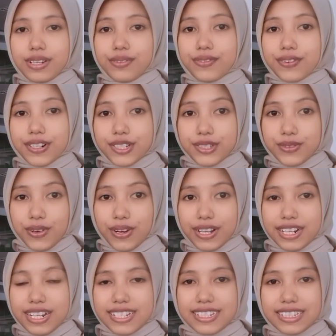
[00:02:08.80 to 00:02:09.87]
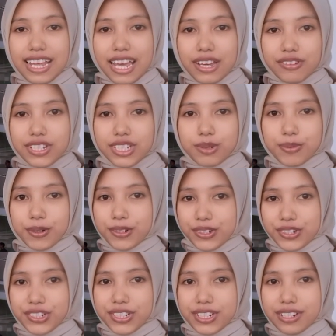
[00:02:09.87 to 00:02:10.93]
The first one is language
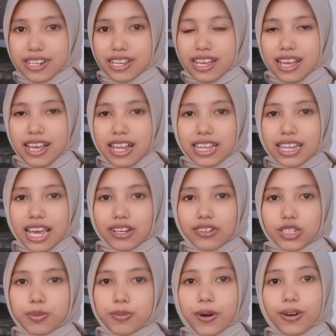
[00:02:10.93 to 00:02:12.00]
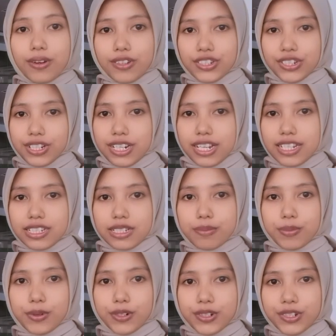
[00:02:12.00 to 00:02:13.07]
production. Language production is
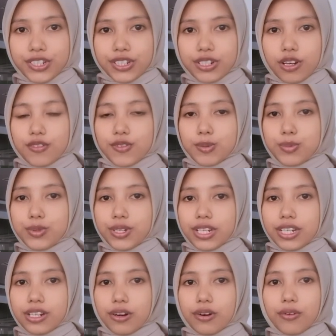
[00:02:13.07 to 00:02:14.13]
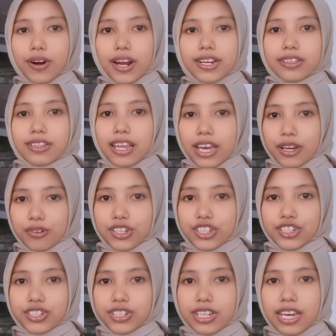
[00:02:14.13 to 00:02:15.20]
the production of spoken or written
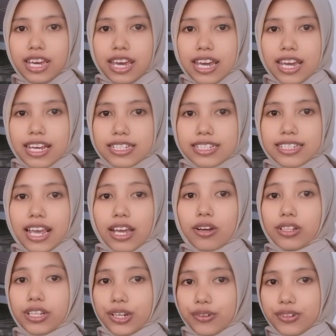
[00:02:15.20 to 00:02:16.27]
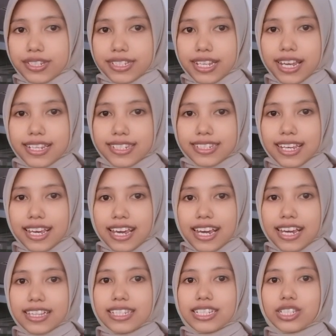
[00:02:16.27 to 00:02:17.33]
language. In psycholinguistics,
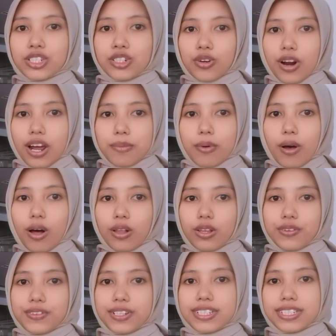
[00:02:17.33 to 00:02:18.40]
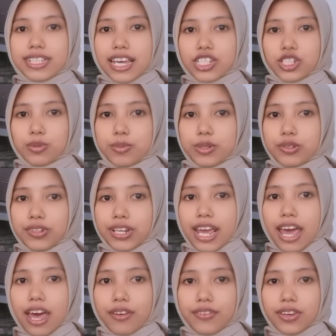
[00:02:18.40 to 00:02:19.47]
it describes all of the stage between
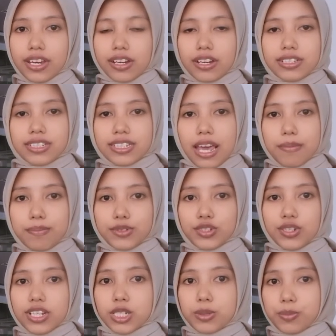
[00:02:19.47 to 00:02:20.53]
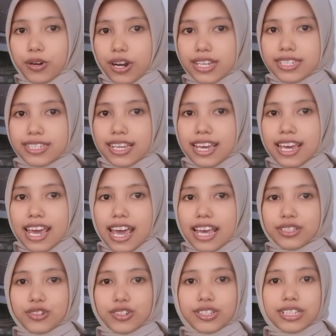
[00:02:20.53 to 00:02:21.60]
having a concept to express
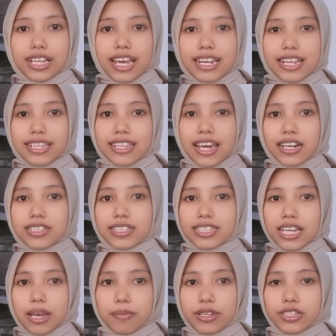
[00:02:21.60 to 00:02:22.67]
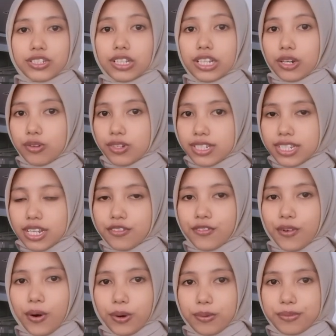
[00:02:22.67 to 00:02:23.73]
and translating that concept into linguistic
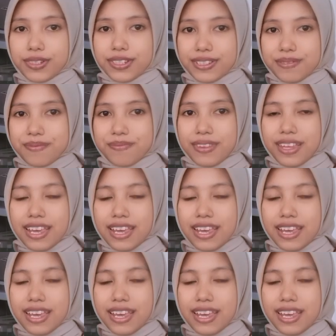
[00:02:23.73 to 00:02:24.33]
forms.